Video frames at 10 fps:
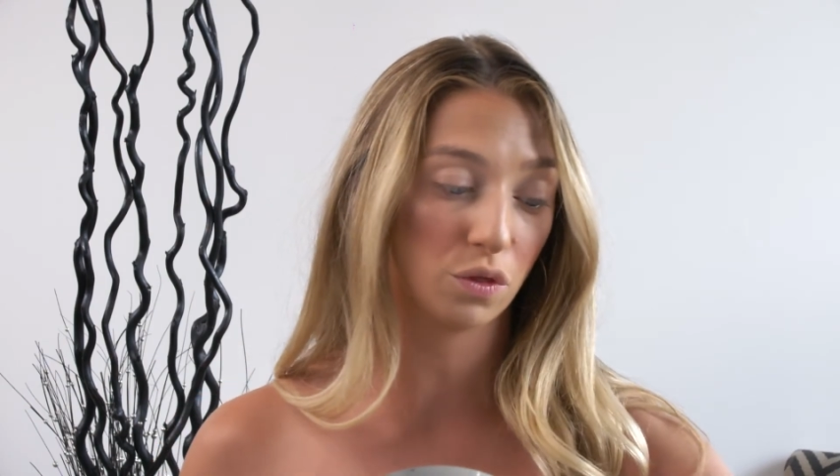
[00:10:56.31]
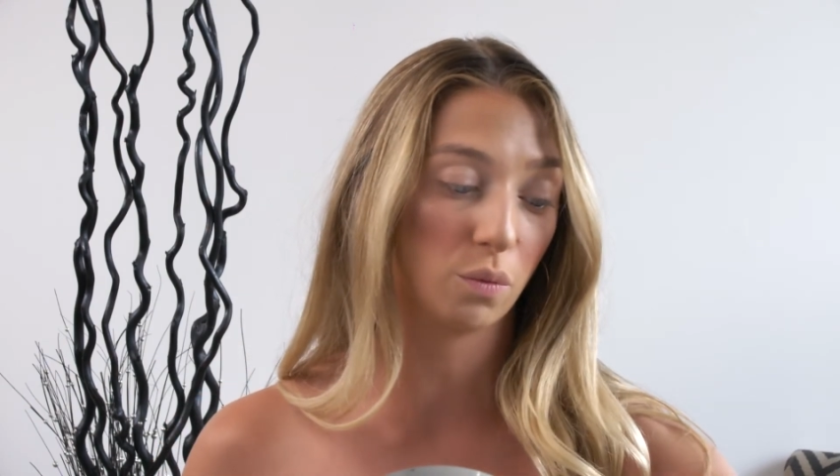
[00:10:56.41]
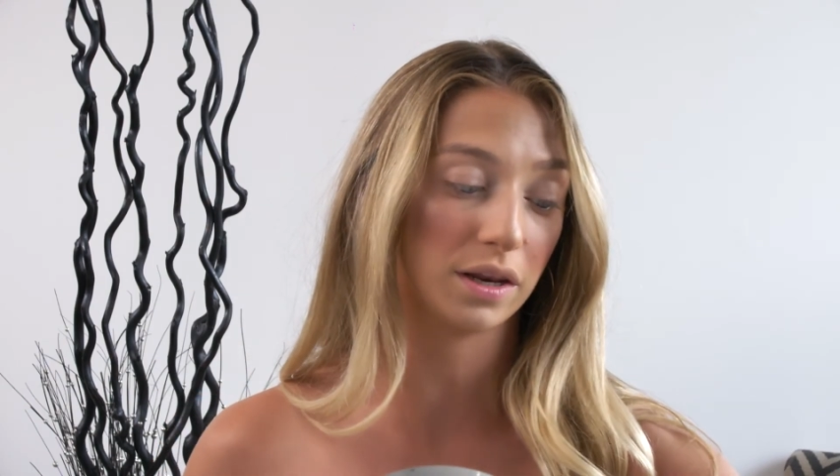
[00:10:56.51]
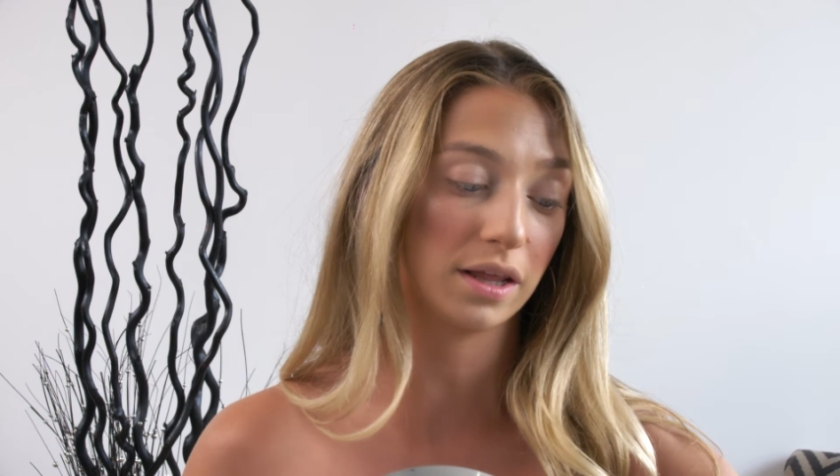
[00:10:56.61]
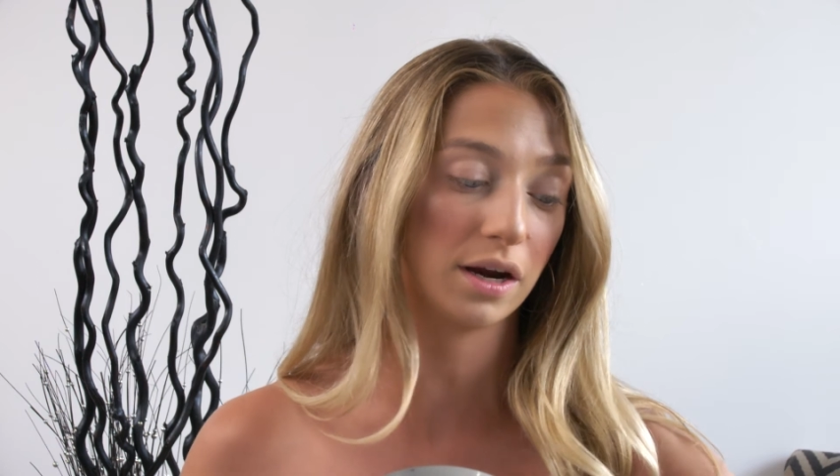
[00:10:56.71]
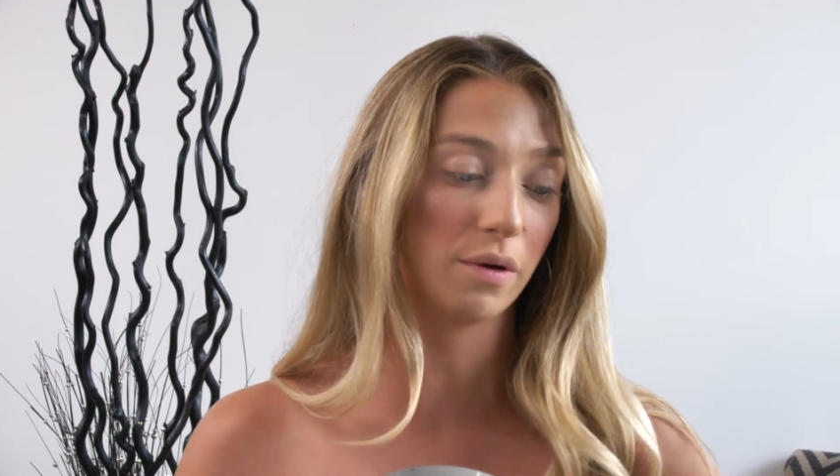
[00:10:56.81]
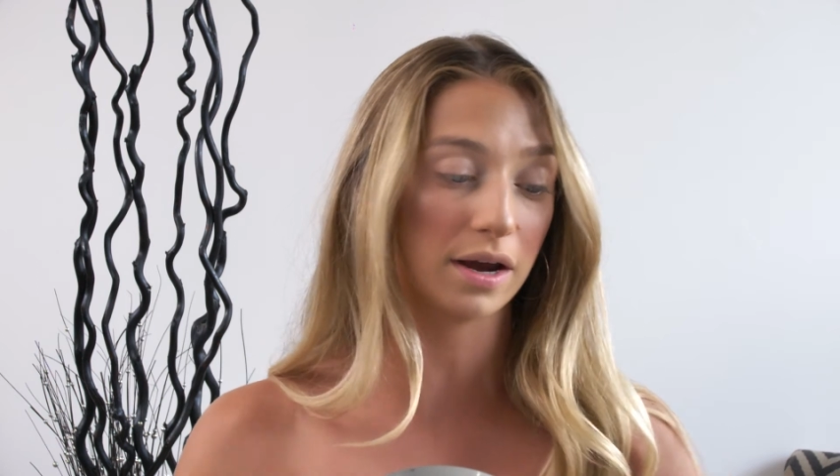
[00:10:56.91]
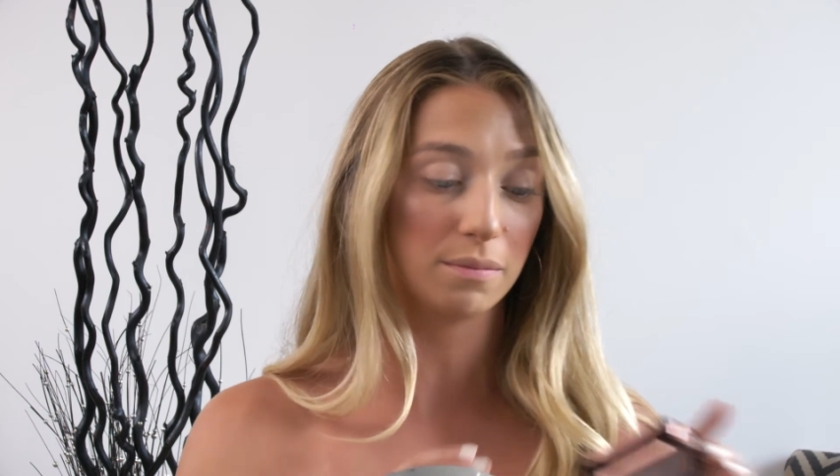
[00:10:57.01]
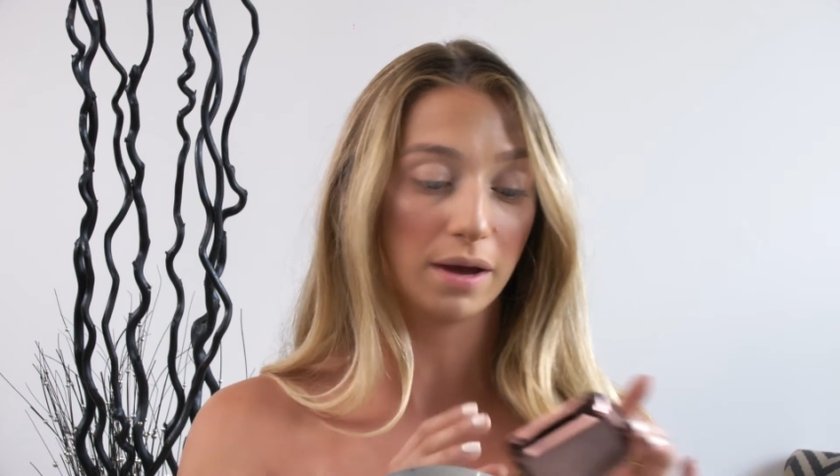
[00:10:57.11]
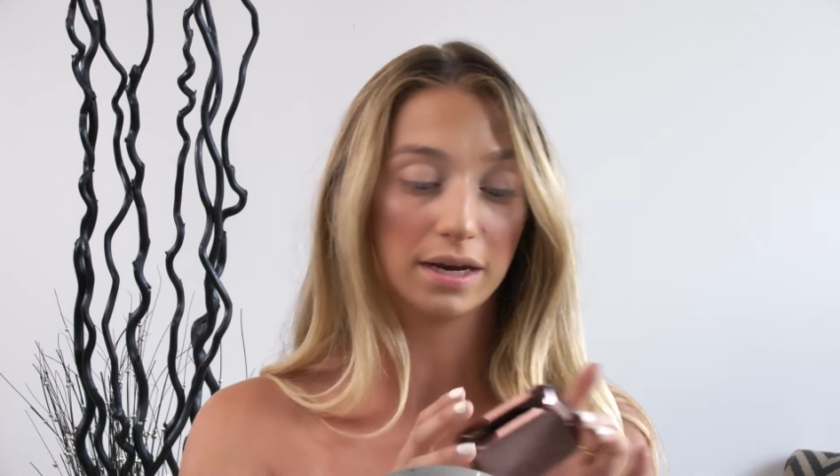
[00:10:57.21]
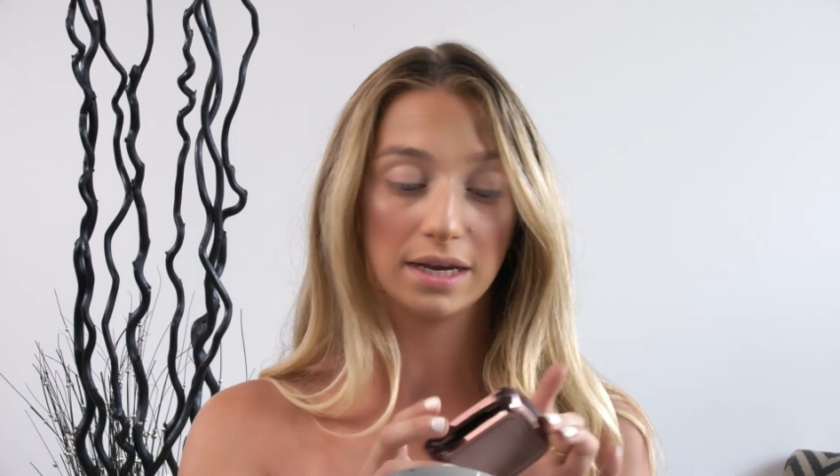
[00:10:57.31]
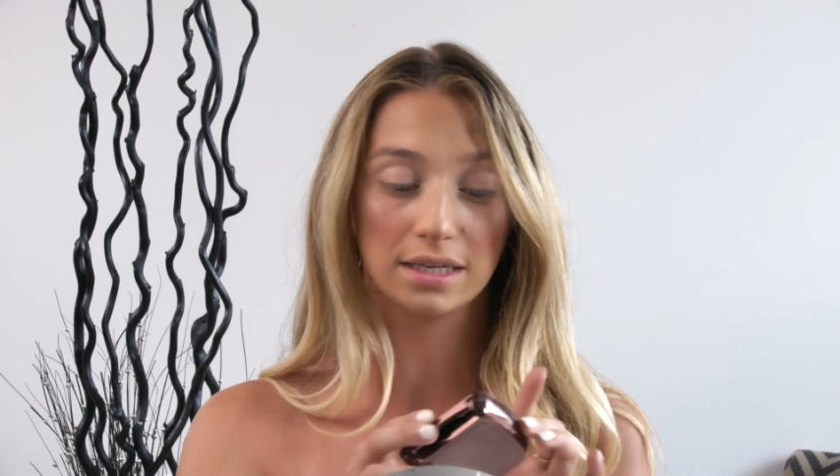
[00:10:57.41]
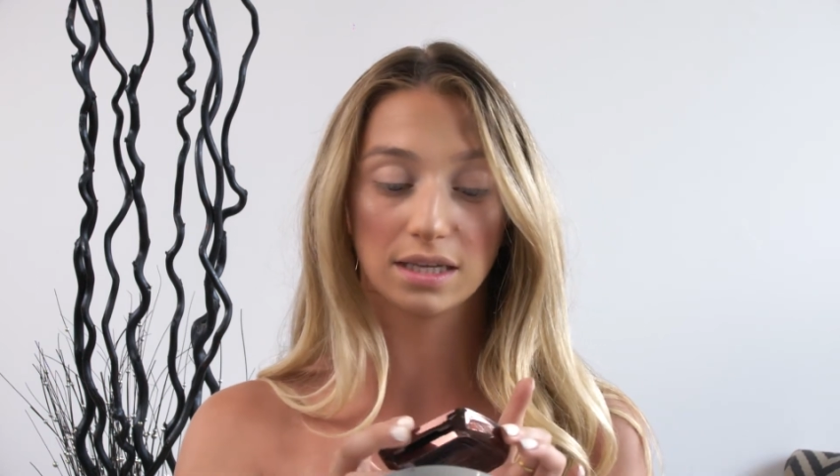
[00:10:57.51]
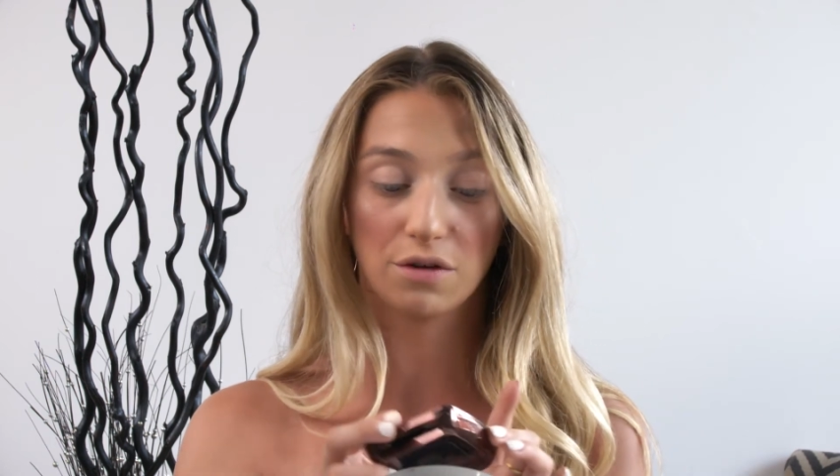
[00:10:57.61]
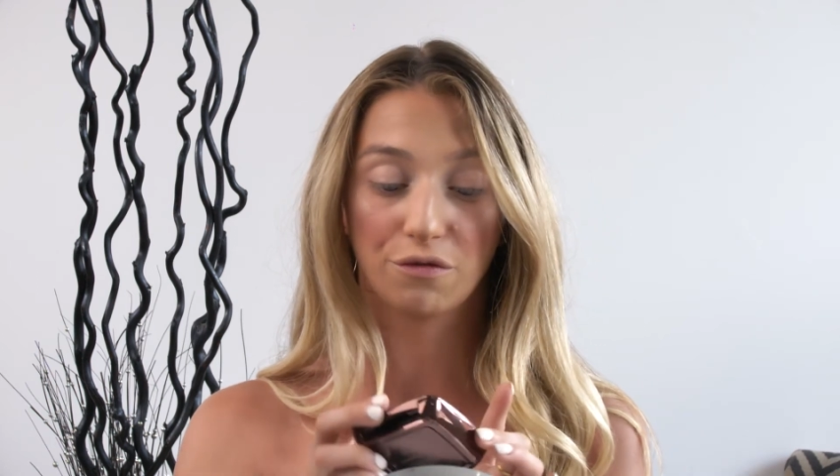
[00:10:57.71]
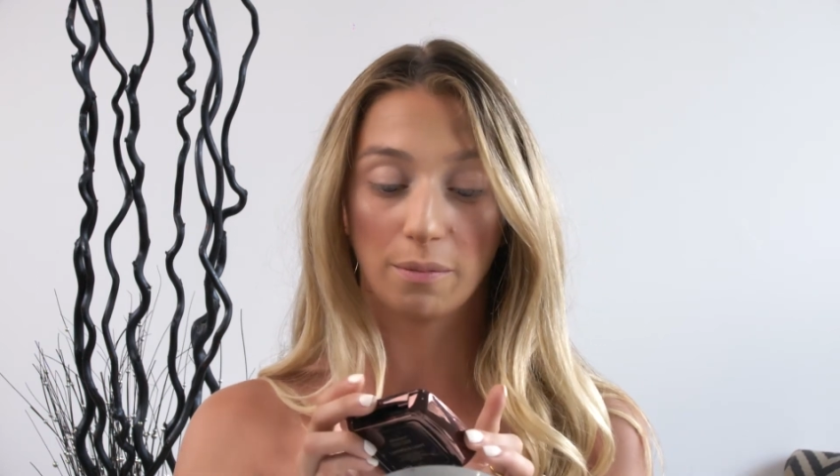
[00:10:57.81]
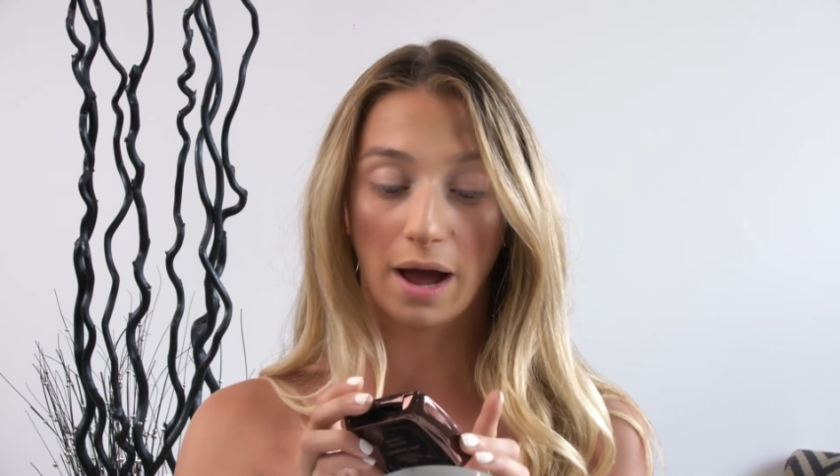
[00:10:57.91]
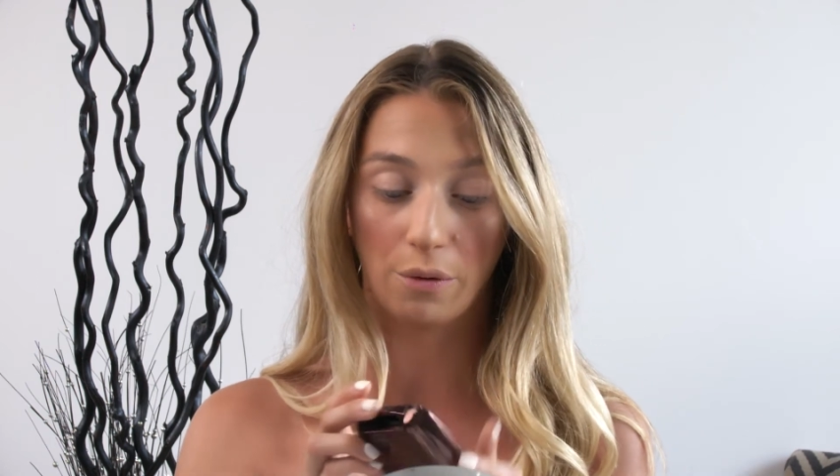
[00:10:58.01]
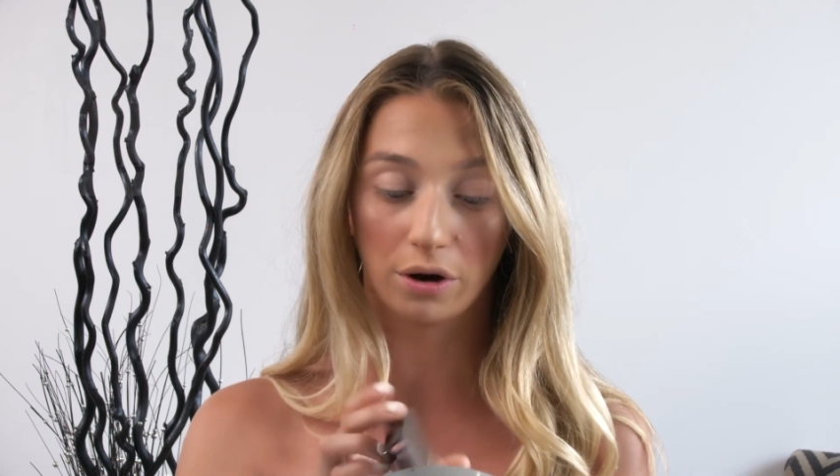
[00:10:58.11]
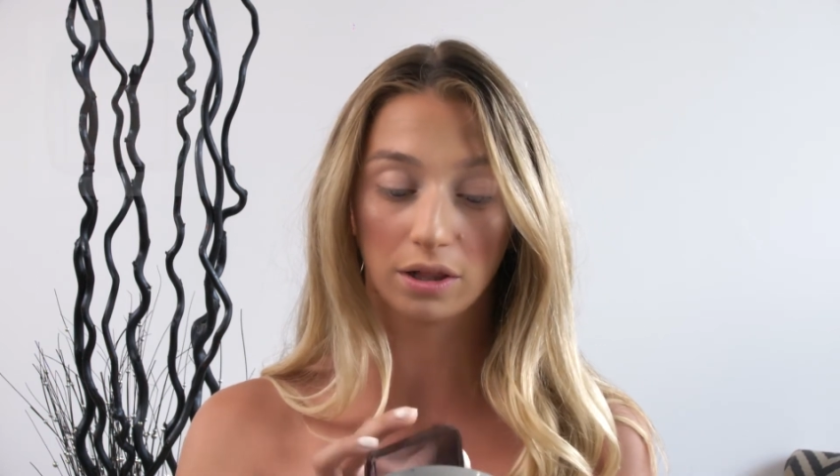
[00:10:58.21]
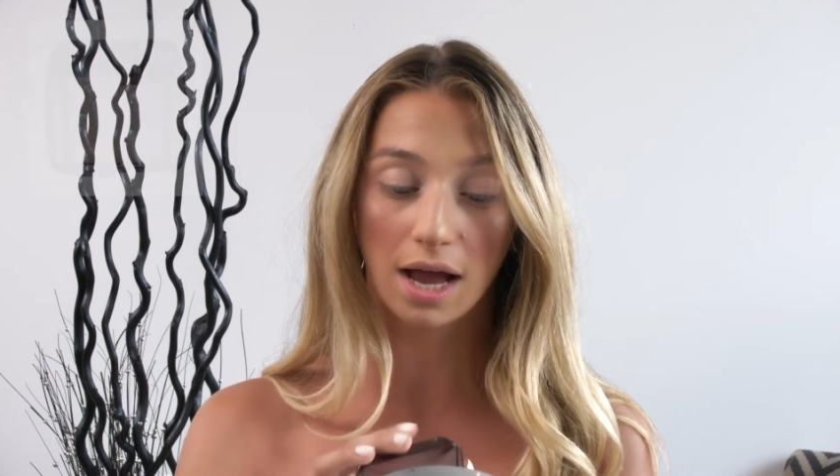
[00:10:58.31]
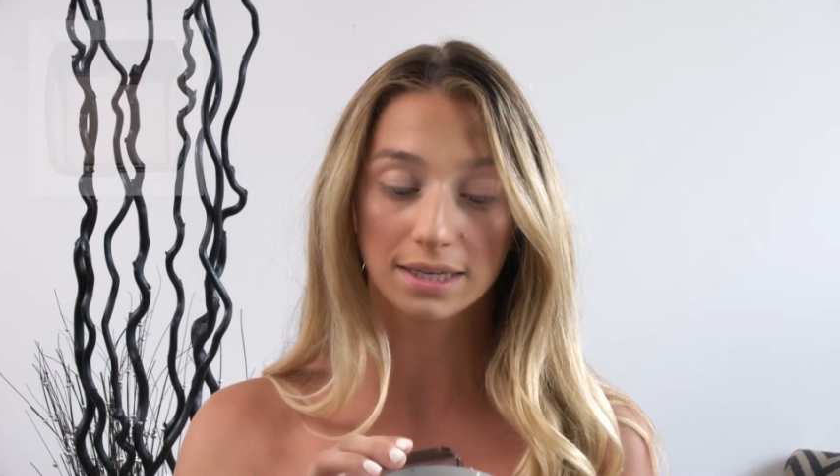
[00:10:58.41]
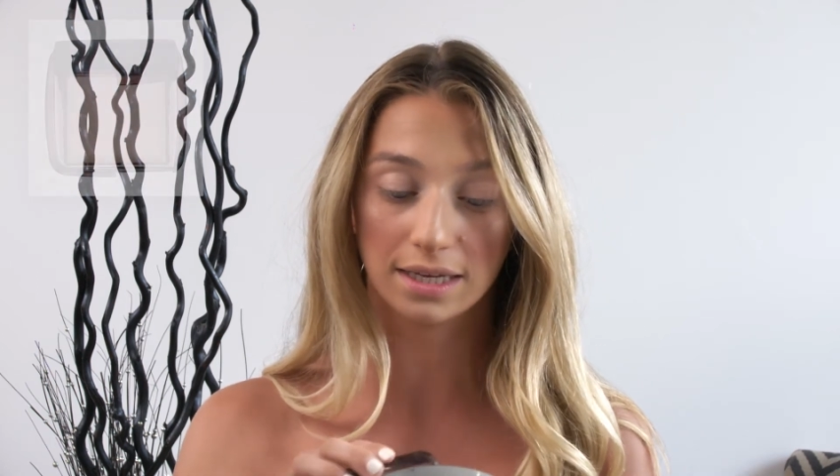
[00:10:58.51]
the one that I recommend is from Hourglass.